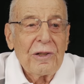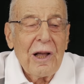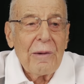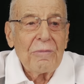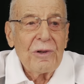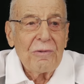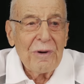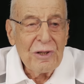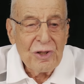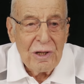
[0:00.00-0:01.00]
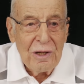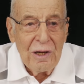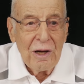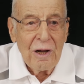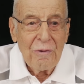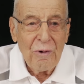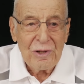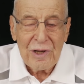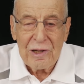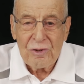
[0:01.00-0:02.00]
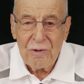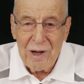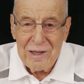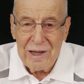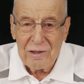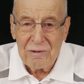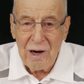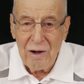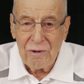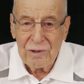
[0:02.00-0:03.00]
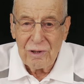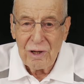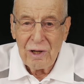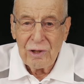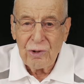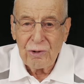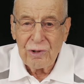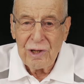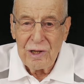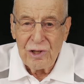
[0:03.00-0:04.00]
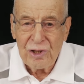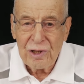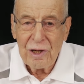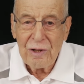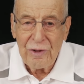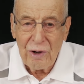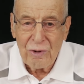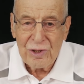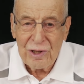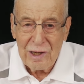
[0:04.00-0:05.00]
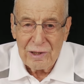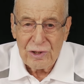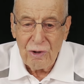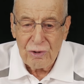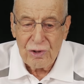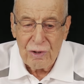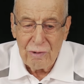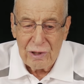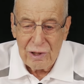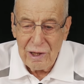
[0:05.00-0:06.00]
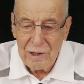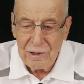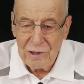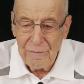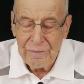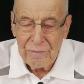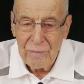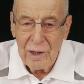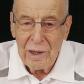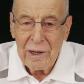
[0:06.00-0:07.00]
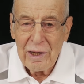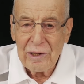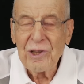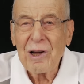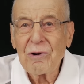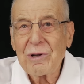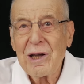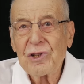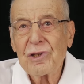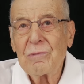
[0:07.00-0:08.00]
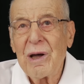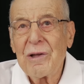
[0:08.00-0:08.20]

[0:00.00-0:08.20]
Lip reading: Camp Ritchie was a training ground to teach those kids, those Jewish kids, interrogation